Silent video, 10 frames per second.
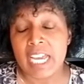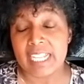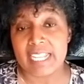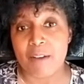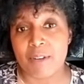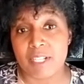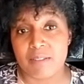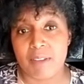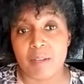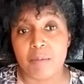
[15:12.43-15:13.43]
And that one is
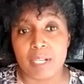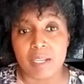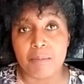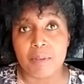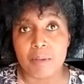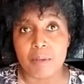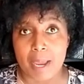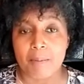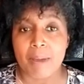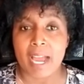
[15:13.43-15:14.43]
available in ebook,
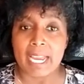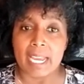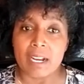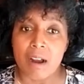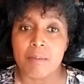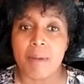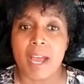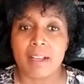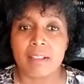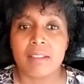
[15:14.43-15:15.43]
paperback, and
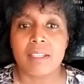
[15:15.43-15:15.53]
hardback.